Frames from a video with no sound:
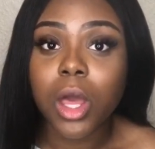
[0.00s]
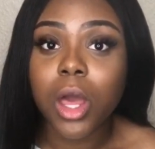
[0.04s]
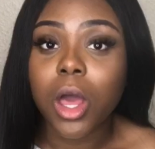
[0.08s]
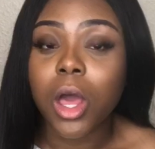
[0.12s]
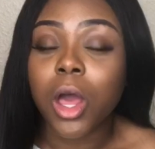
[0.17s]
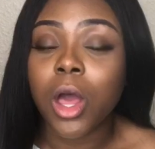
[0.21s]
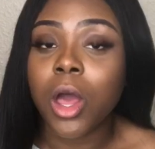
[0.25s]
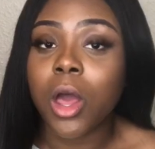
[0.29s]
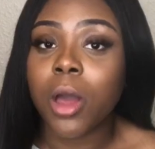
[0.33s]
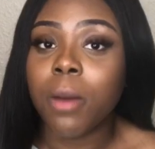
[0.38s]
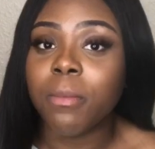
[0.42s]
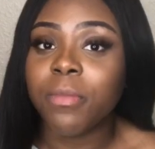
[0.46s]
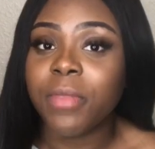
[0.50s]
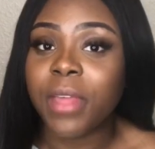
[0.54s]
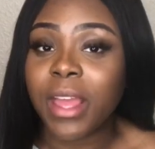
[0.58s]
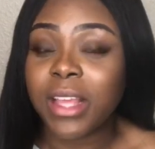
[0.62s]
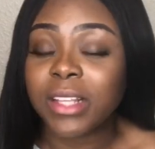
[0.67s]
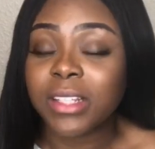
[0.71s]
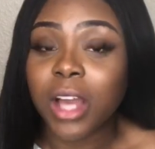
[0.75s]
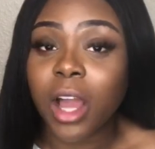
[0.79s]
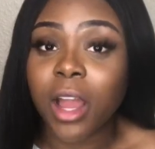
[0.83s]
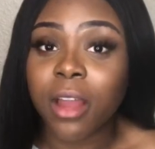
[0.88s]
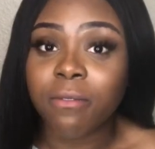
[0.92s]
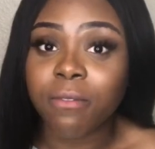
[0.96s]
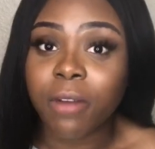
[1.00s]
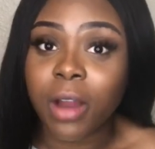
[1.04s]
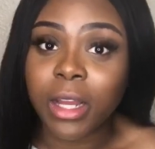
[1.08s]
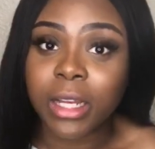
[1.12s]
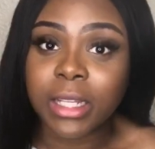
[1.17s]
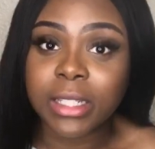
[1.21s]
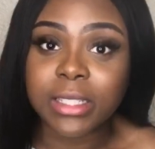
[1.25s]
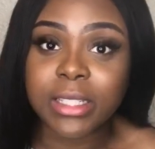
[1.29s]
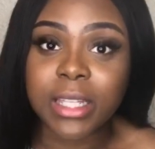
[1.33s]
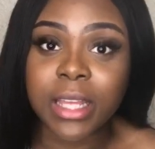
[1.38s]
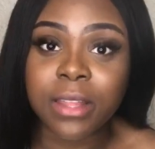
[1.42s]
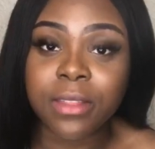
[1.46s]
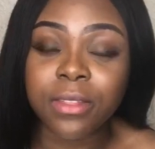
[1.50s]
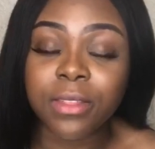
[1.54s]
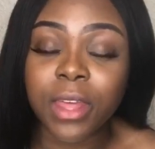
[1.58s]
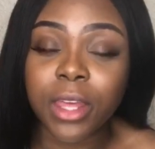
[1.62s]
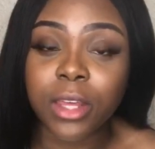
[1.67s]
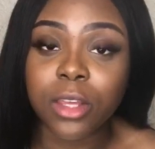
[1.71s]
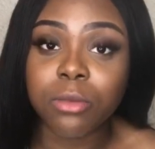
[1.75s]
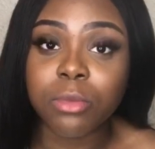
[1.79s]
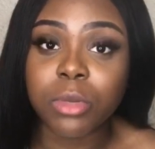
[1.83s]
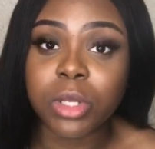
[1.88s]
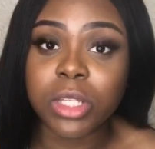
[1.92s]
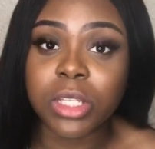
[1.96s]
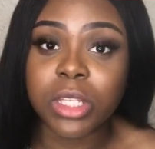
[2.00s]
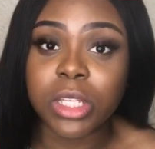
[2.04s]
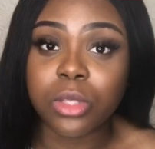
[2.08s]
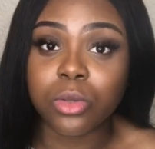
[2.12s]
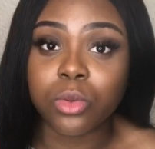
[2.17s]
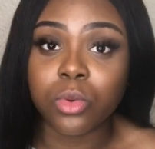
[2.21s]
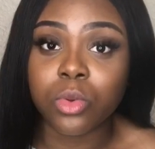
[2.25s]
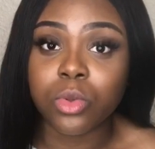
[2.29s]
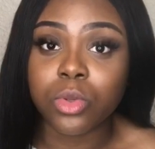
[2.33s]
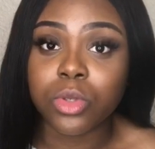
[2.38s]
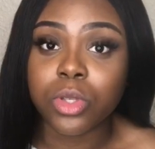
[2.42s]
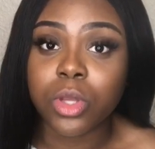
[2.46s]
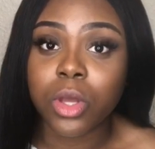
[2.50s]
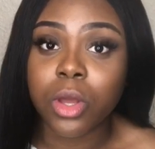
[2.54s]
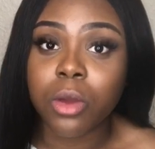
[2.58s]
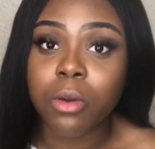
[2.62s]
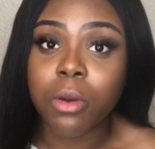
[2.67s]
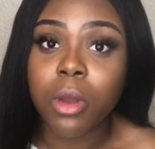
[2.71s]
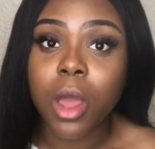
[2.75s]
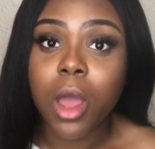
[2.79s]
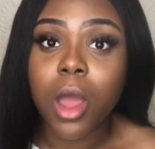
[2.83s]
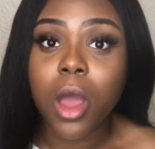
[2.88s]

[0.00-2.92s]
There is high violence in their communities also.